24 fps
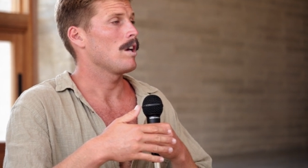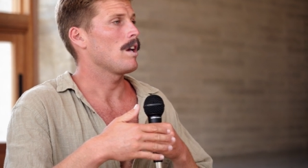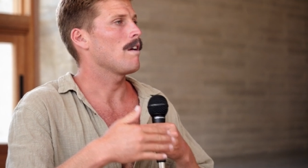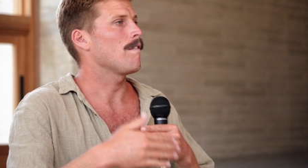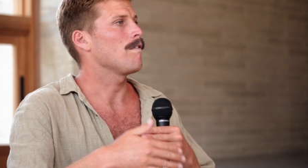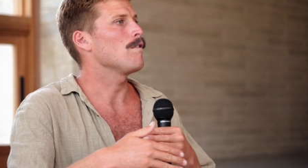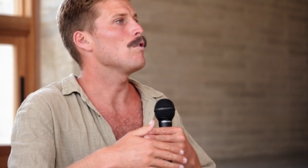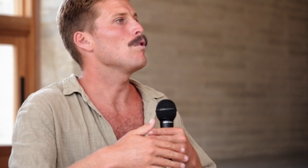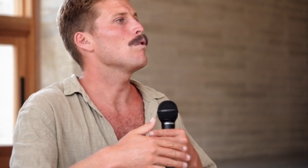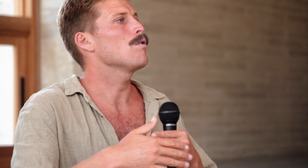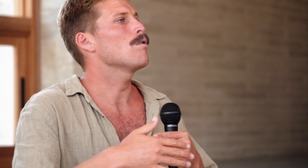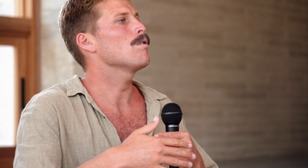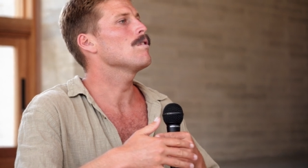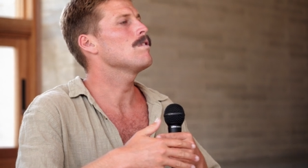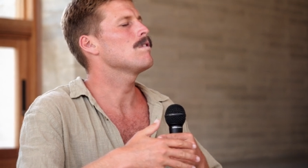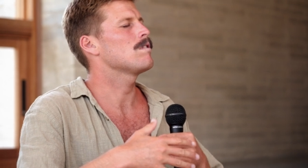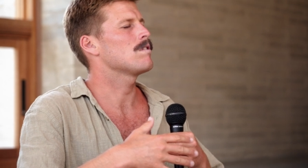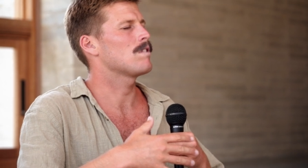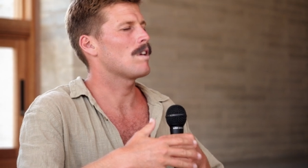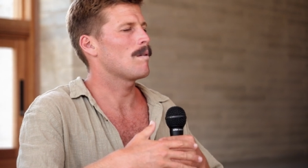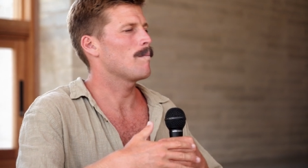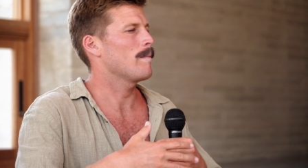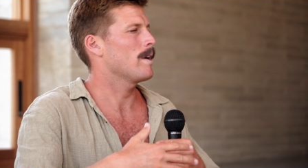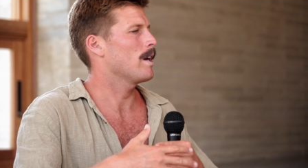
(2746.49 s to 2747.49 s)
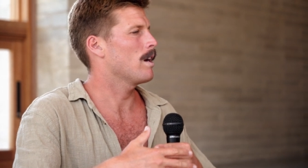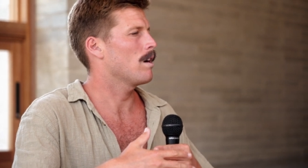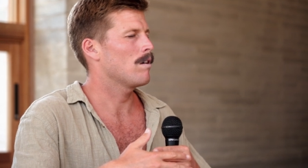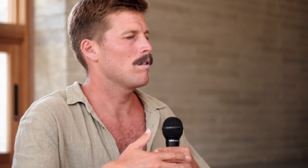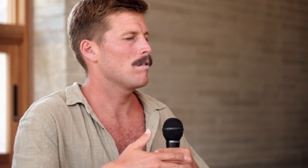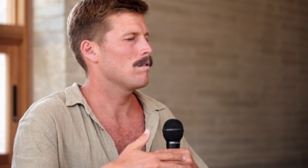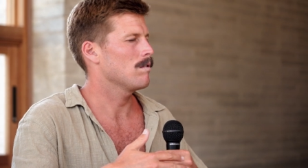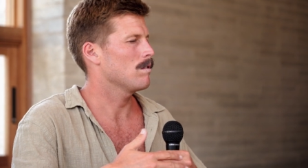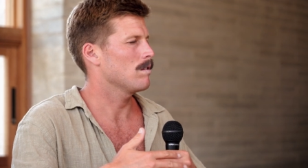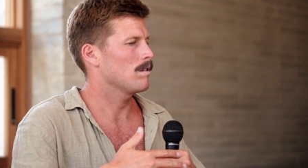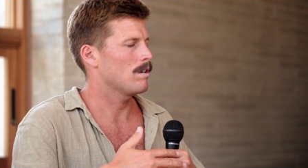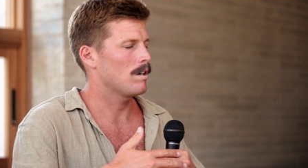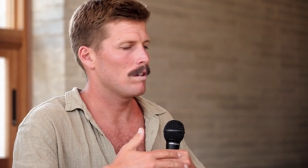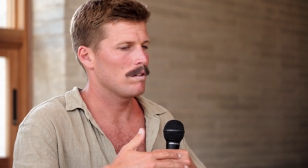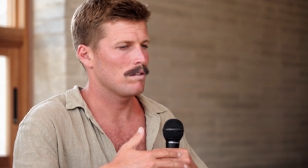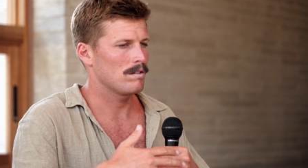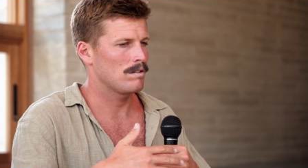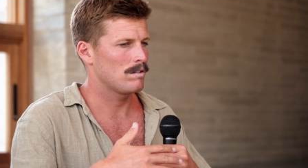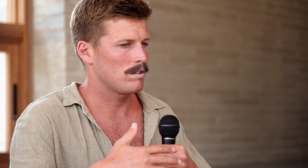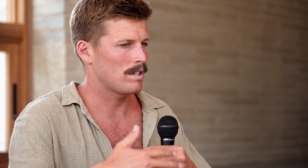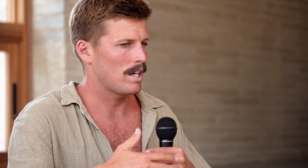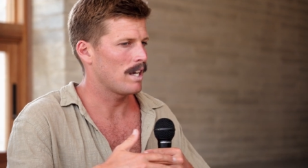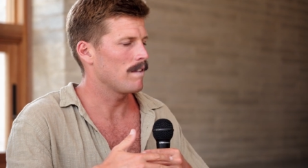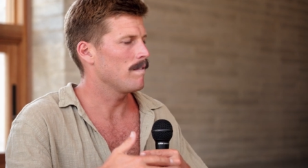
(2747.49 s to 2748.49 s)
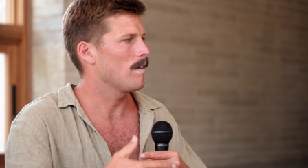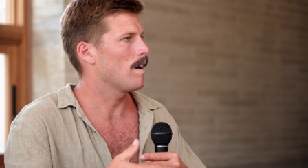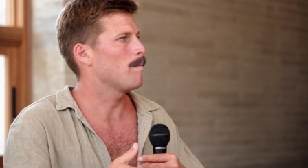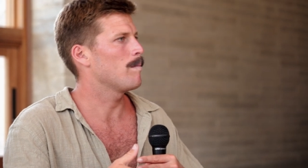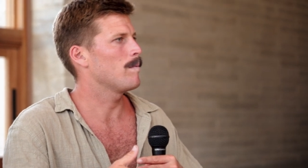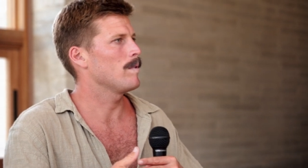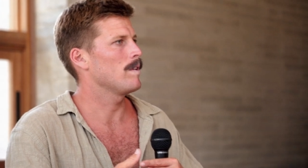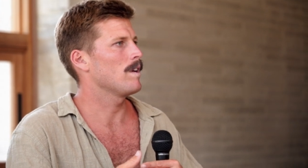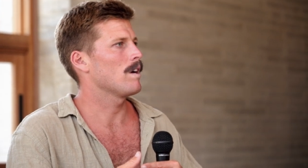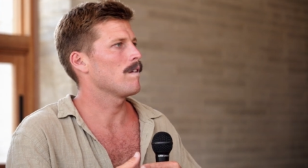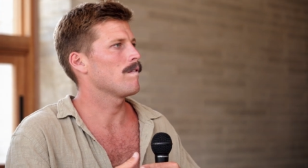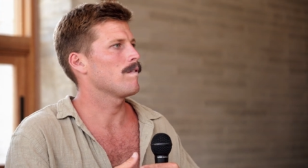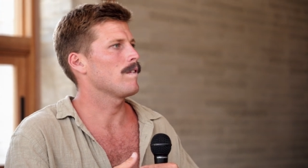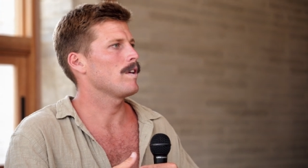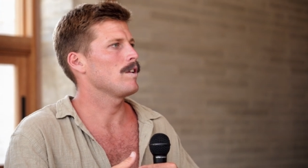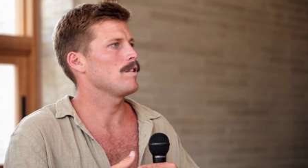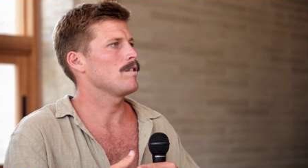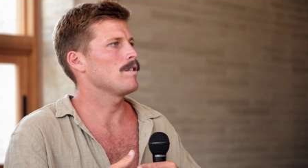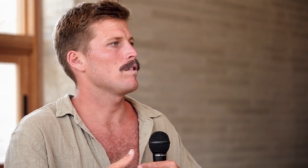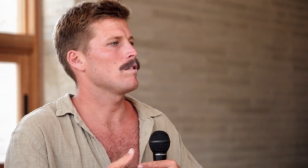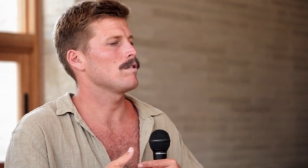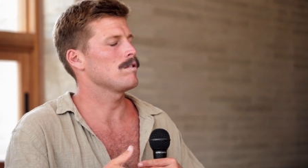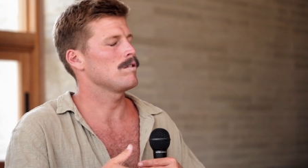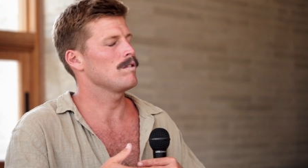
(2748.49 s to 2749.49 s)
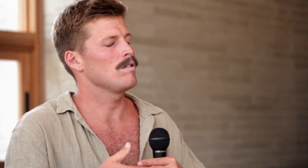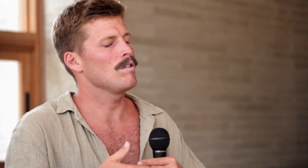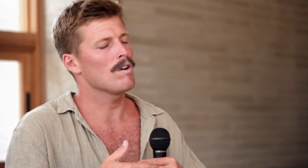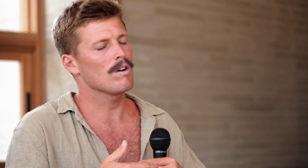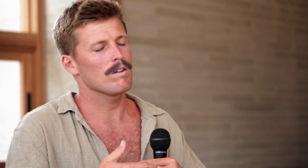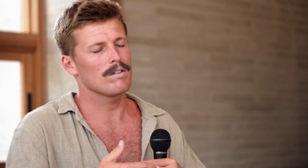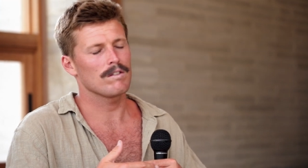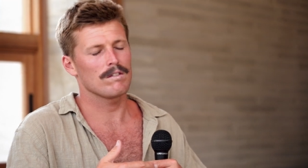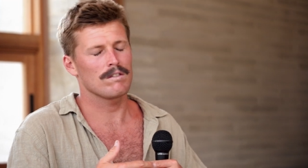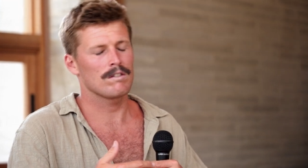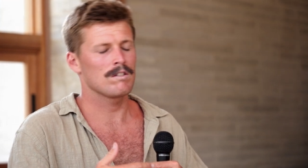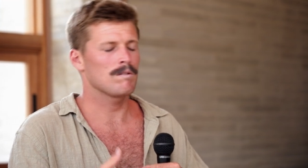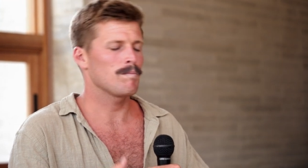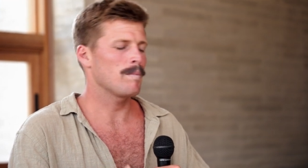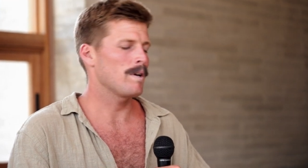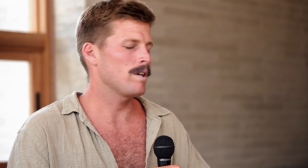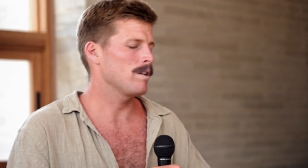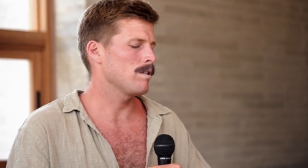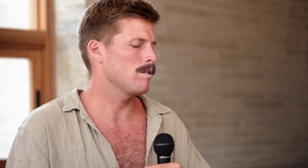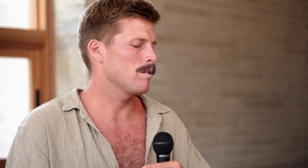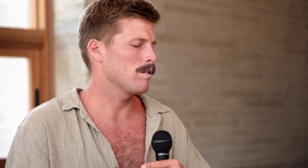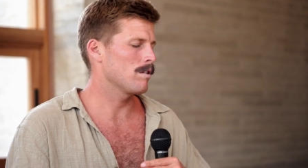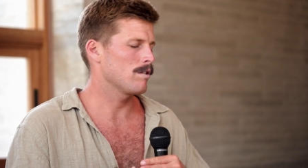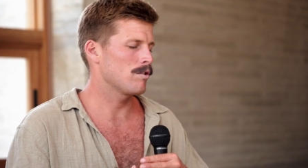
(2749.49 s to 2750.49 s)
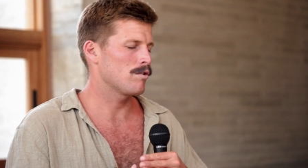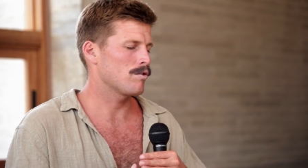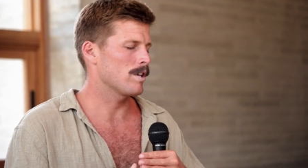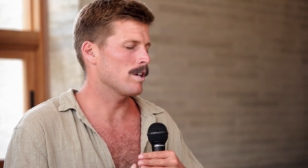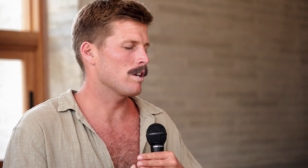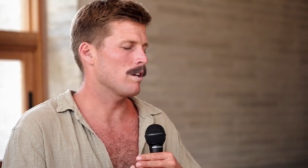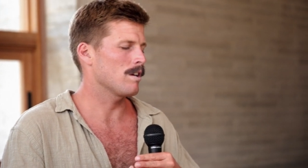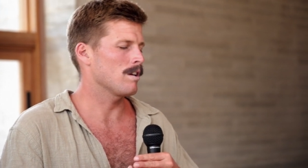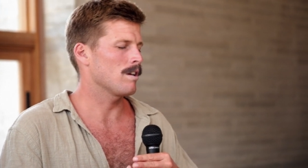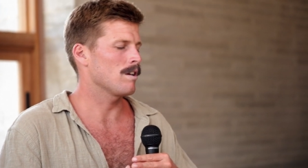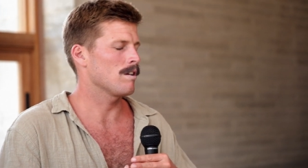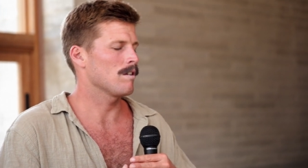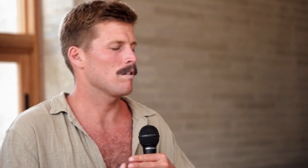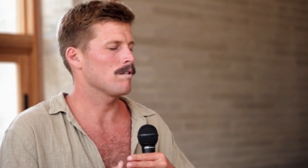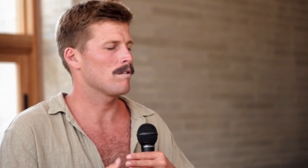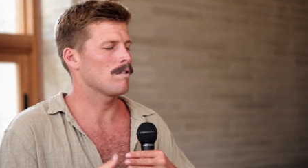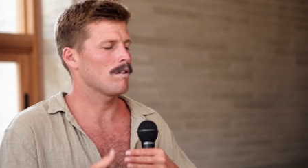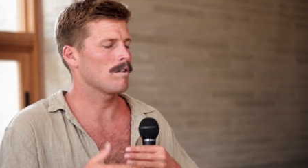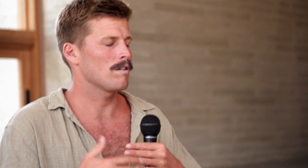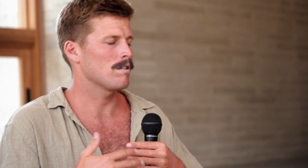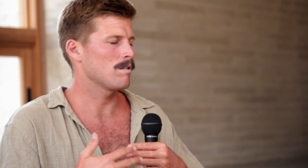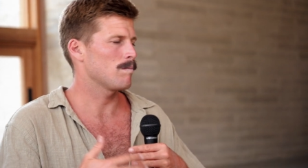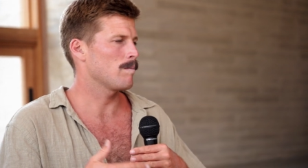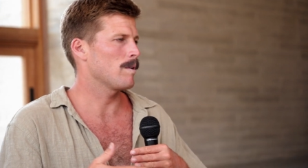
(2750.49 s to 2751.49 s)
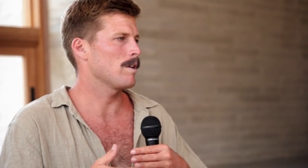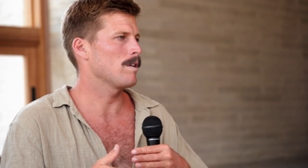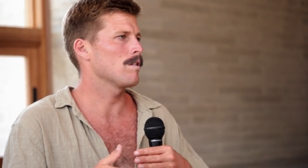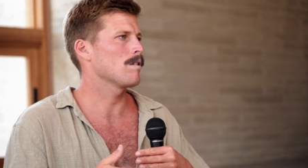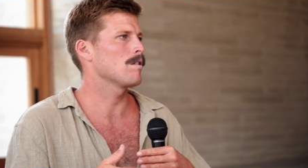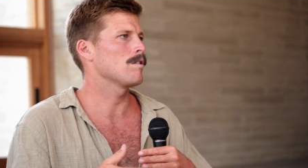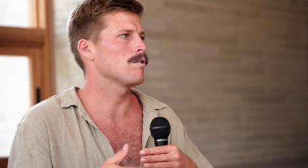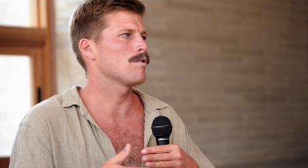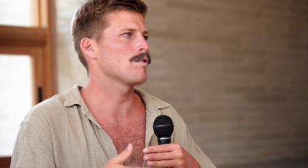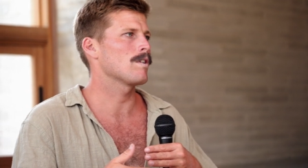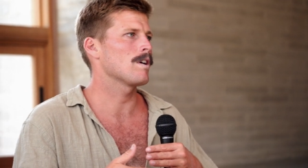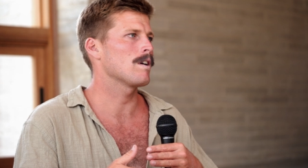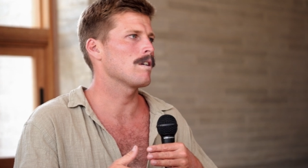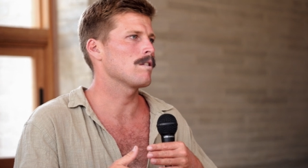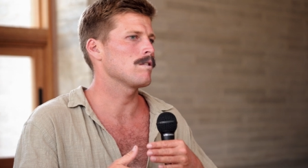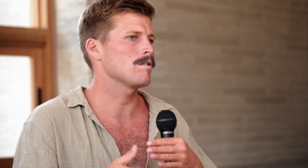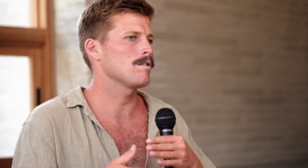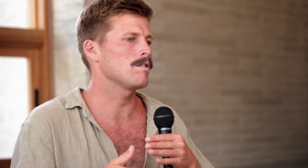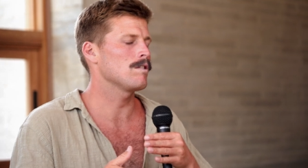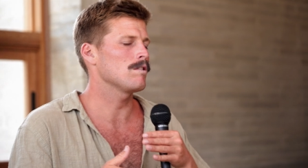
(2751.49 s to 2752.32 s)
if you could somehow save up enough and just not spend it on drinking don't spend mm. on drugs.